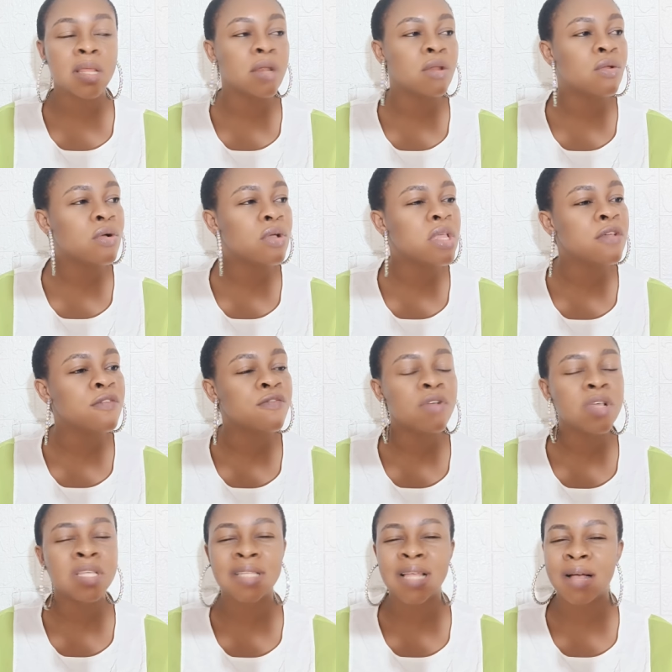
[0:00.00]
that no
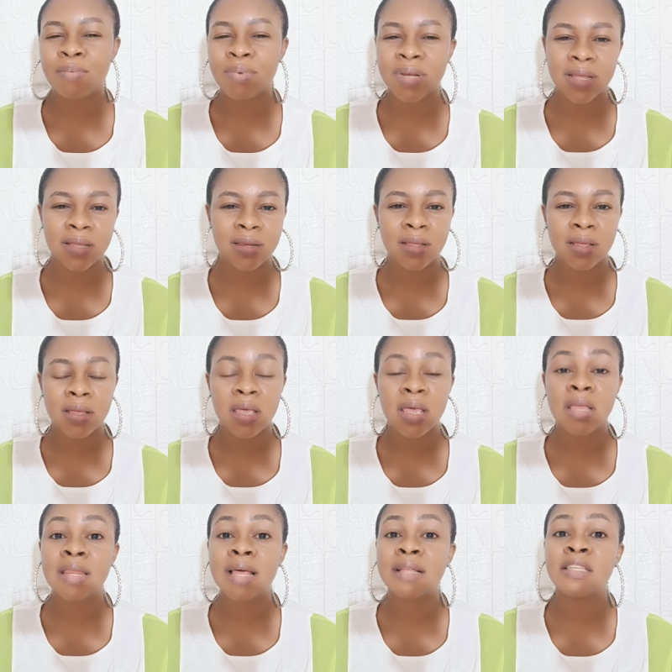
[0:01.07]
evil is happening
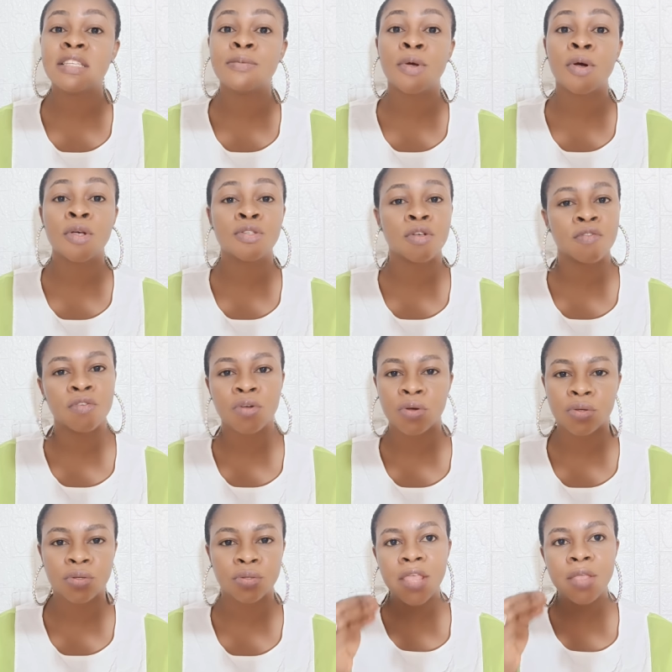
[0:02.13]
and that is because of God.